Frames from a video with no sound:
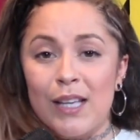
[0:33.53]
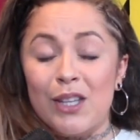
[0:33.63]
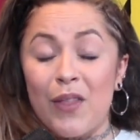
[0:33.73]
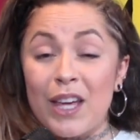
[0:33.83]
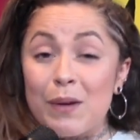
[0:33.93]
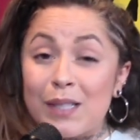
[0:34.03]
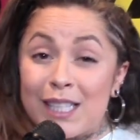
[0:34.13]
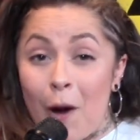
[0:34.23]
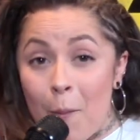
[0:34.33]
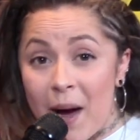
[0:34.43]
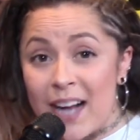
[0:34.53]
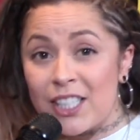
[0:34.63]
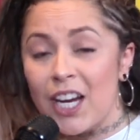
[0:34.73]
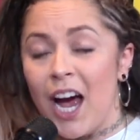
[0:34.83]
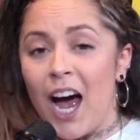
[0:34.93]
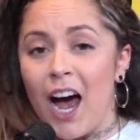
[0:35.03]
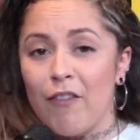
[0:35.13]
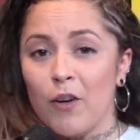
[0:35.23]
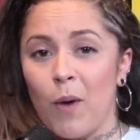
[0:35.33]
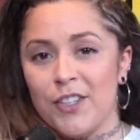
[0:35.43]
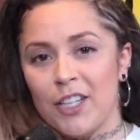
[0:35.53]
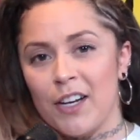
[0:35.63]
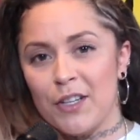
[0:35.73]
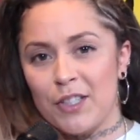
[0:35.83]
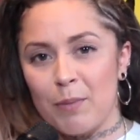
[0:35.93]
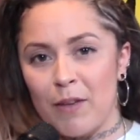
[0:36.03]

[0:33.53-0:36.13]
So thank you so much for watching on YouTube.